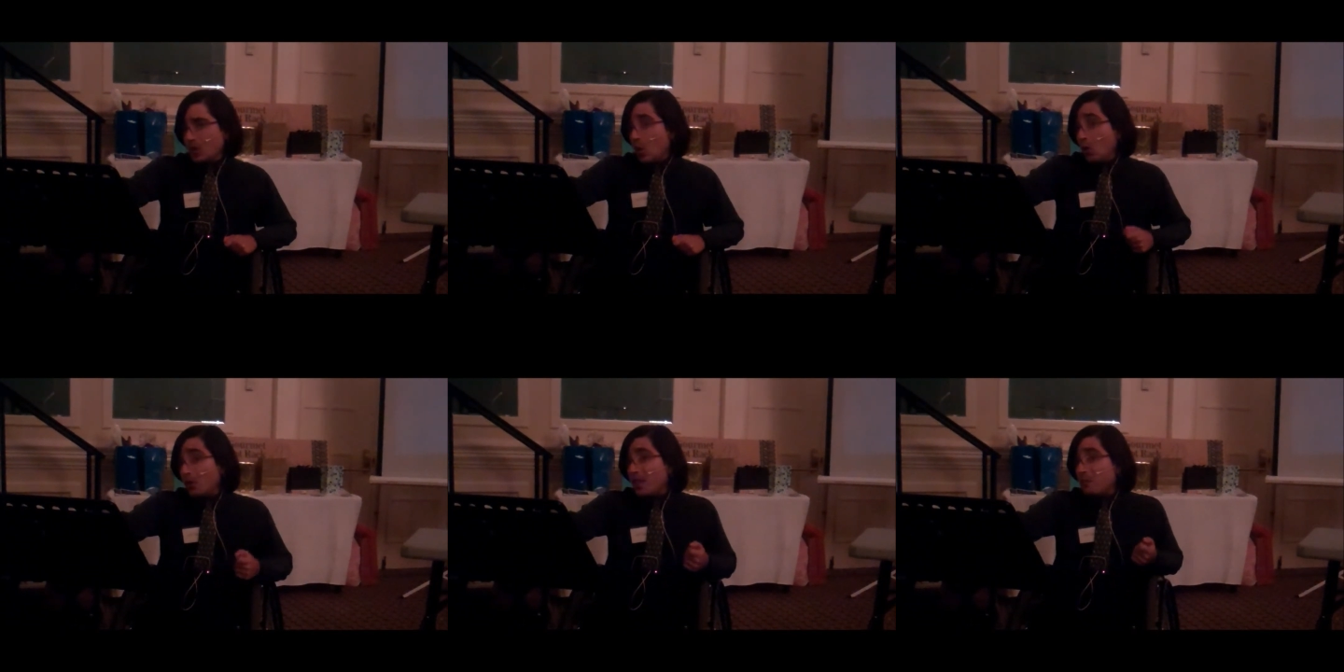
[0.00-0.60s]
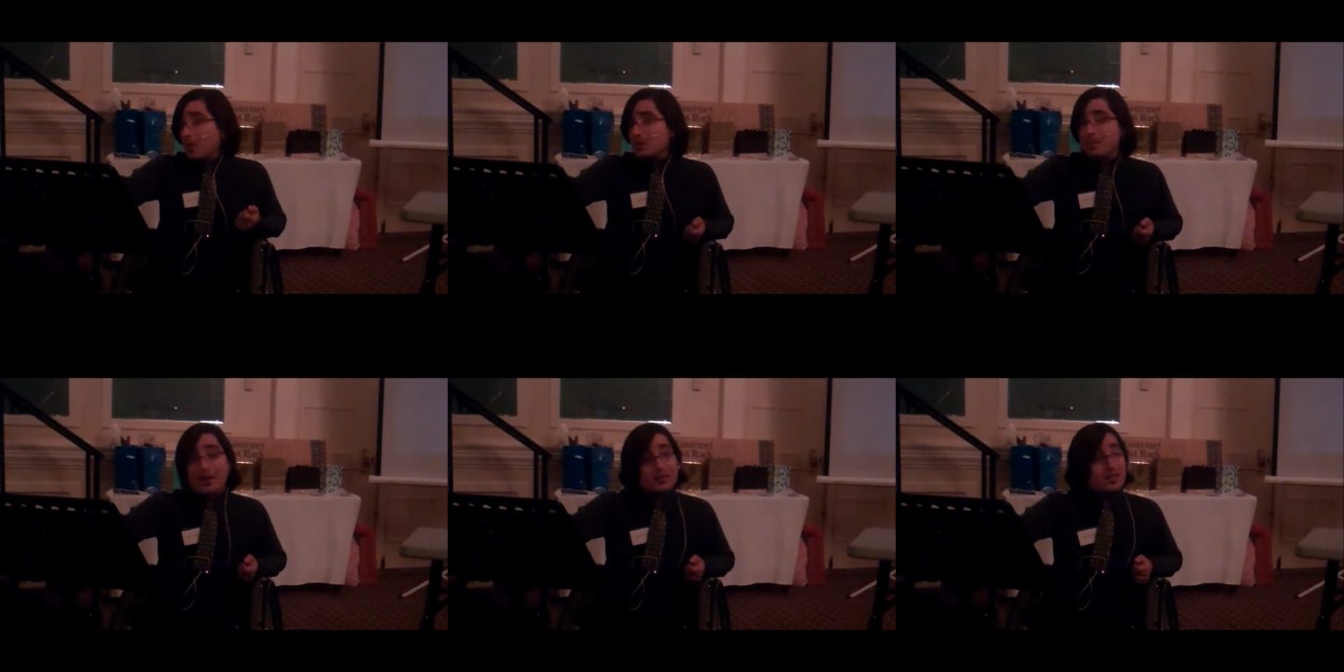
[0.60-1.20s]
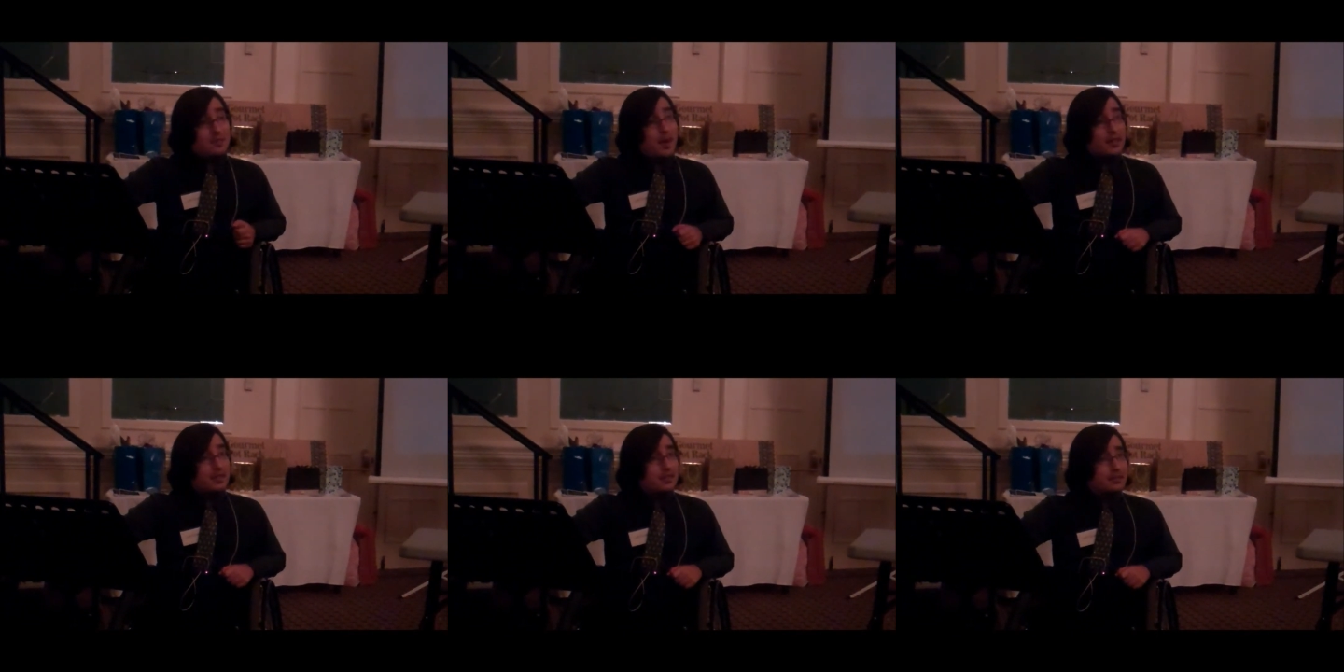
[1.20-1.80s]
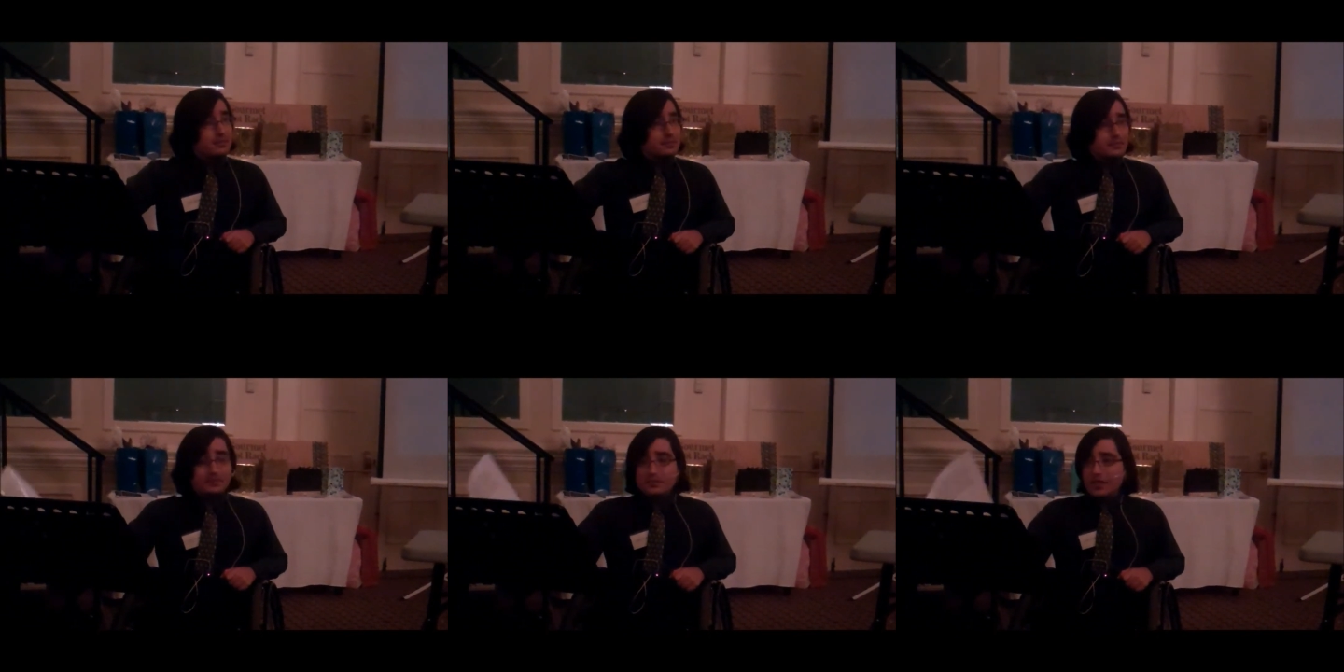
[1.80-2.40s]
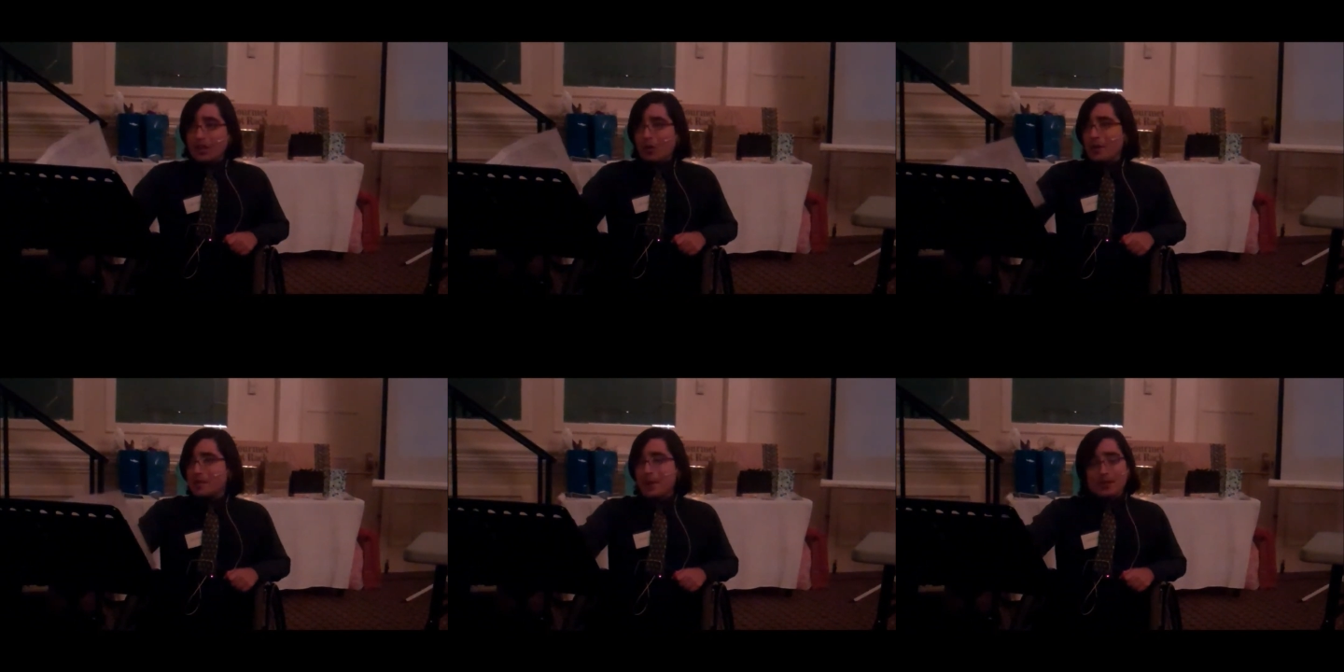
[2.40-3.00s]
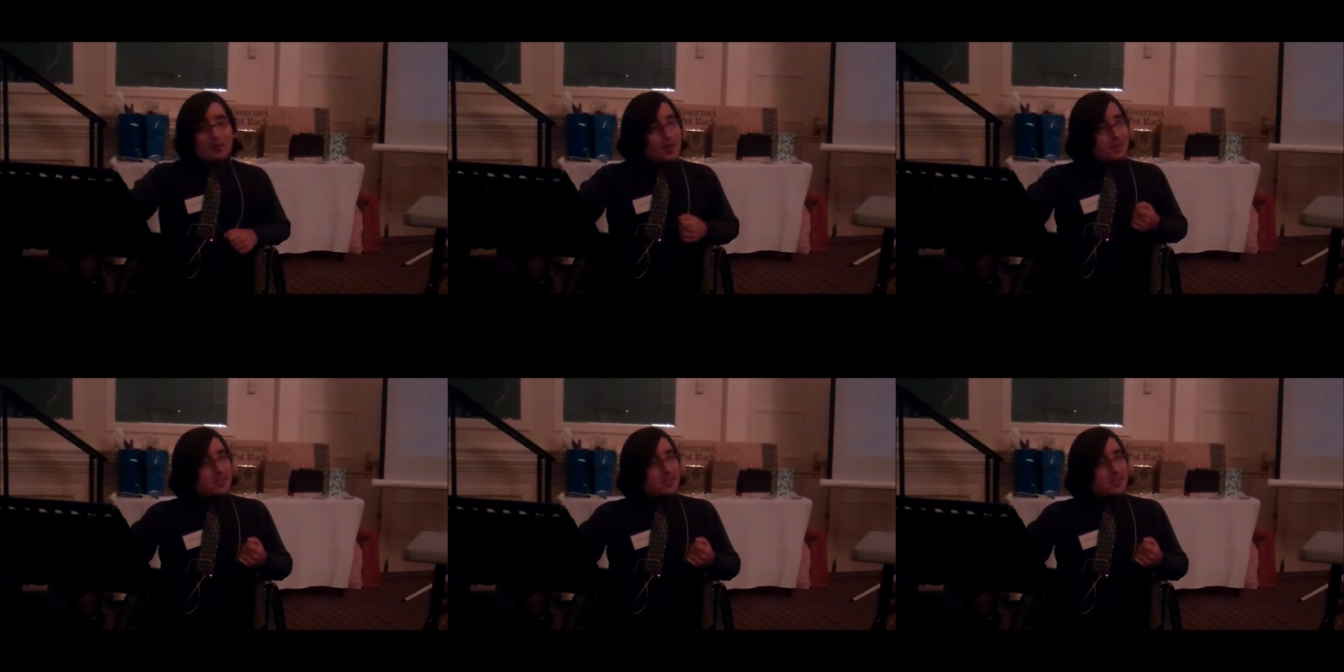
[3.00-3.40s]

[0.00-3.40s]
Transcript: Or that most parents expect. We expect our babies